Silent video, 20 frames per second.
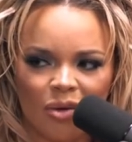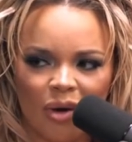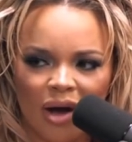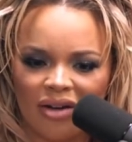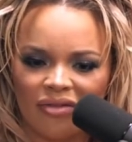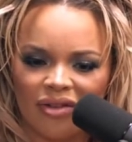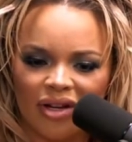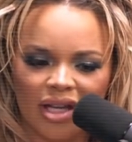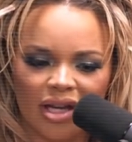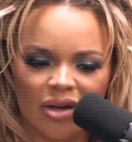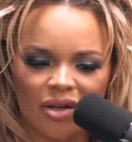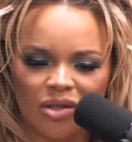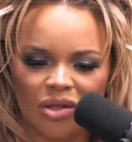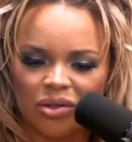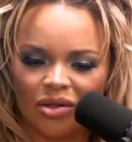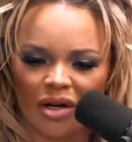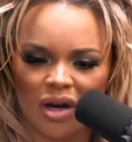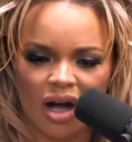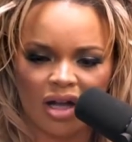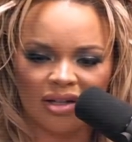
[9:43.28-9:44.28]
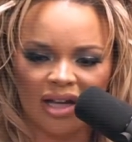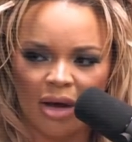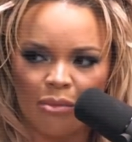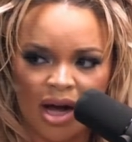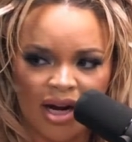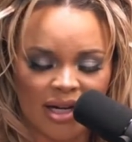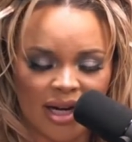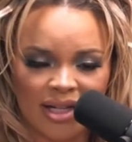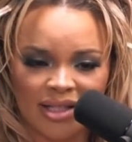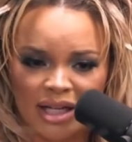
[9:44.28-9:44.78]
squad videos, those are all not
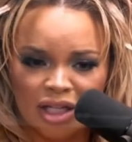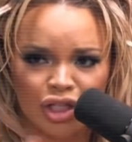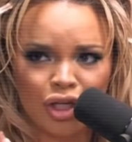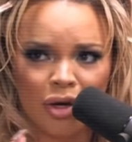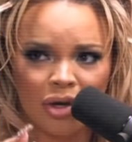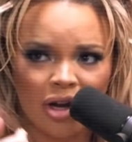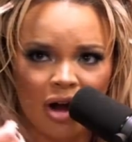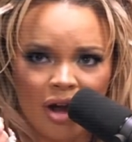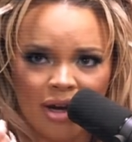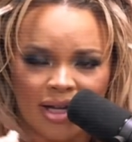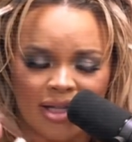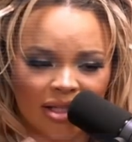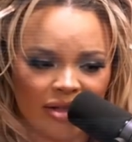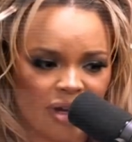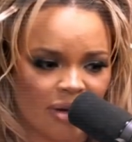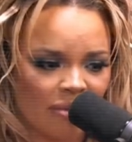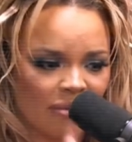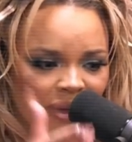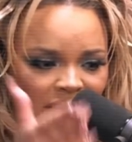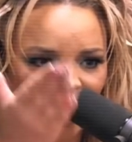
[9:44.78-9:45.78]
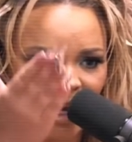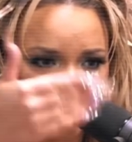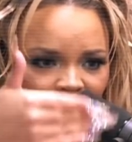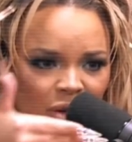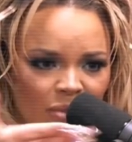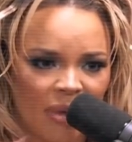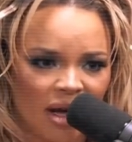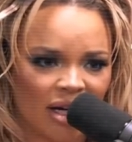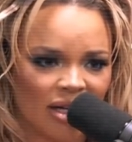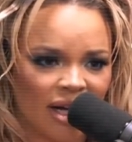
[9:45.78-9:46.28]
monetized. I showed it on Instagram. So like, i
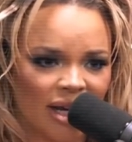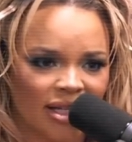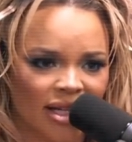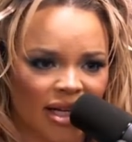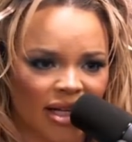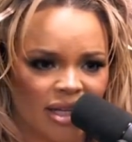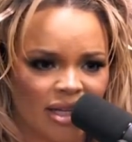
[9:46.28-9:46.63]
don't monetize any.